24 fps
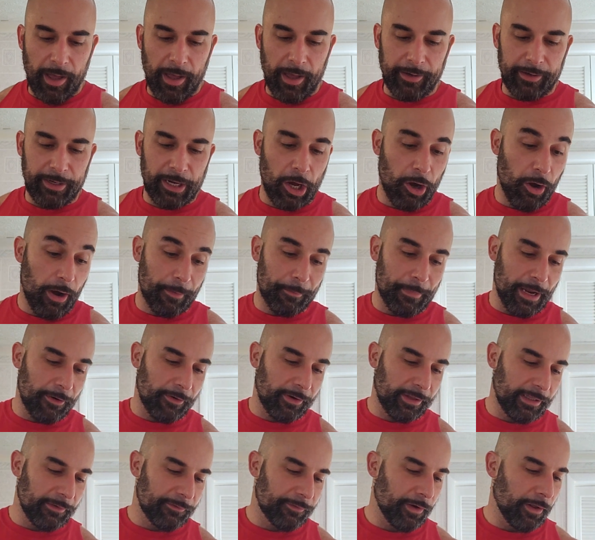No, I'm not
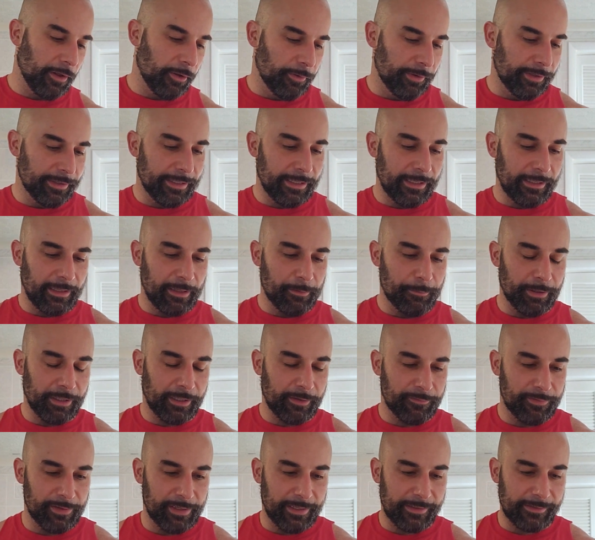really following the Olympic
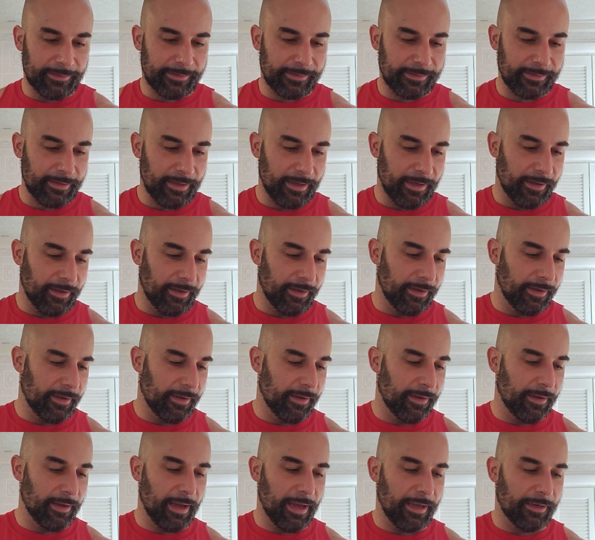events.
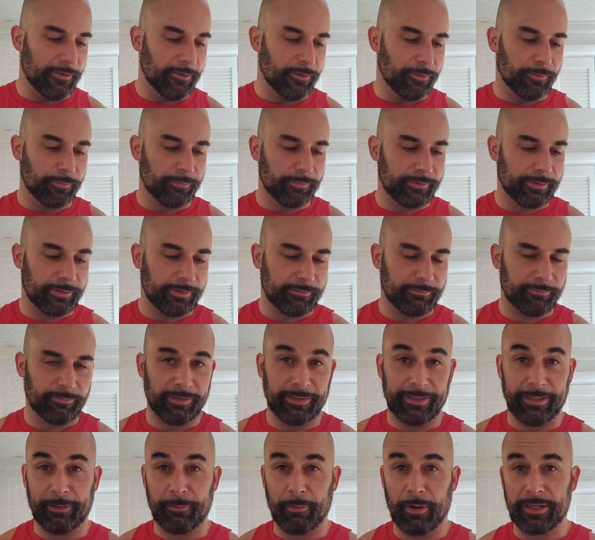I don't
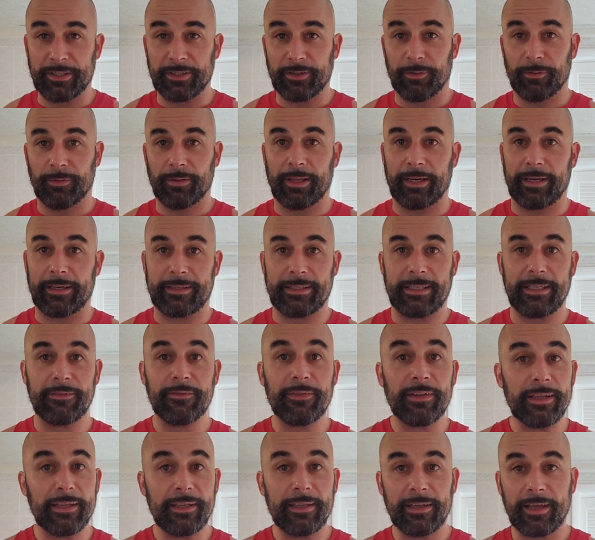really watch a whole lot of
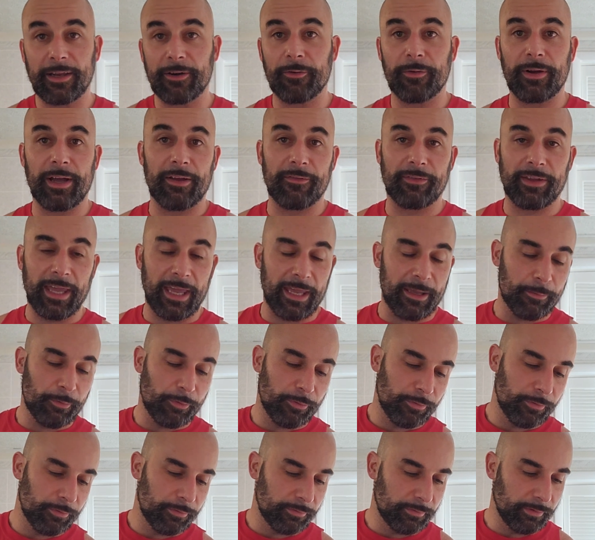TV. I don't have
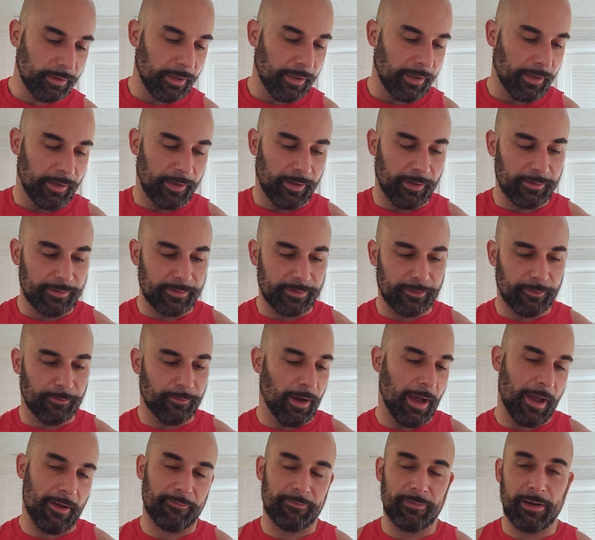cable, so
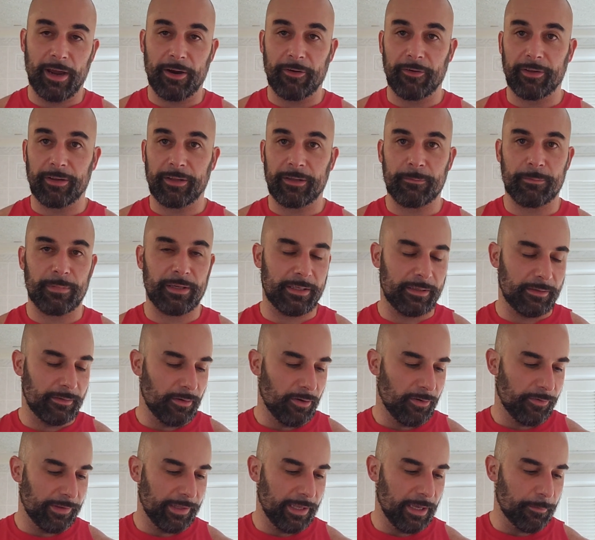I've not really been
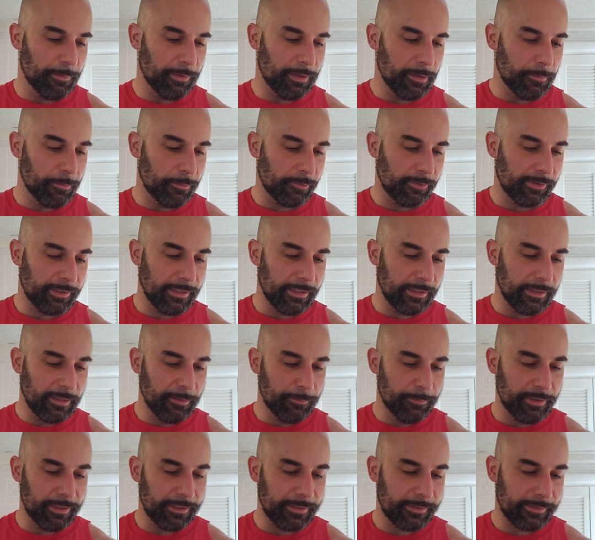on the up and up with the
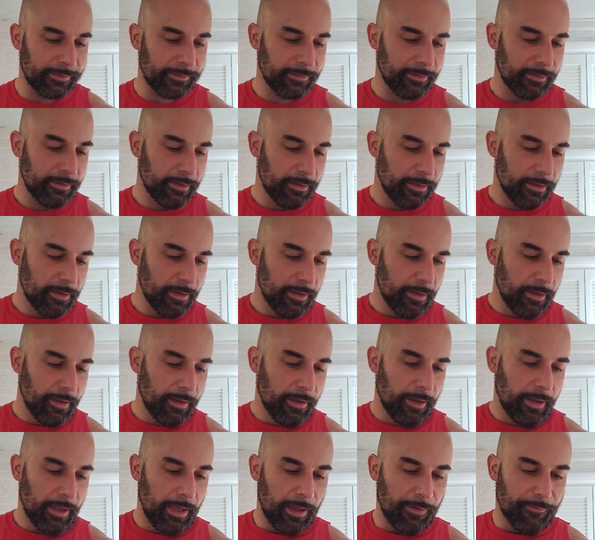Olympics.
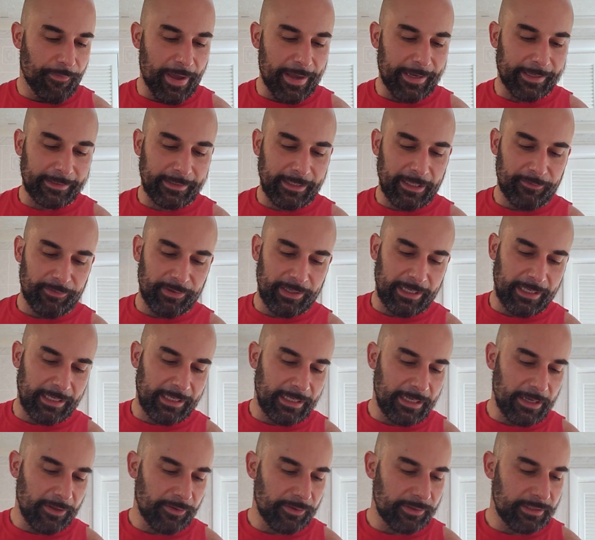If I could live in
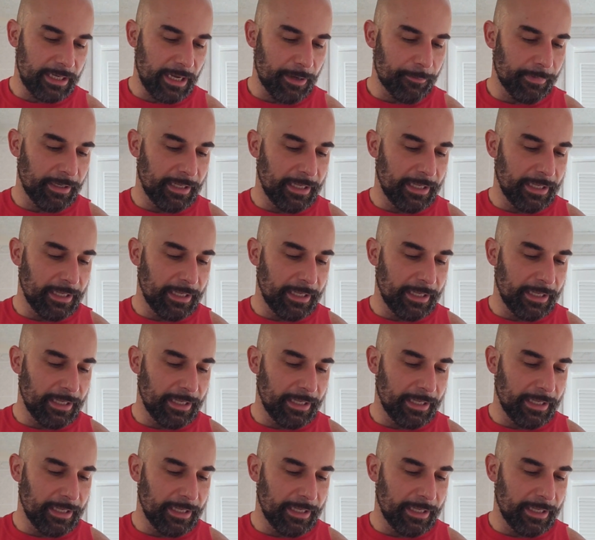any other time in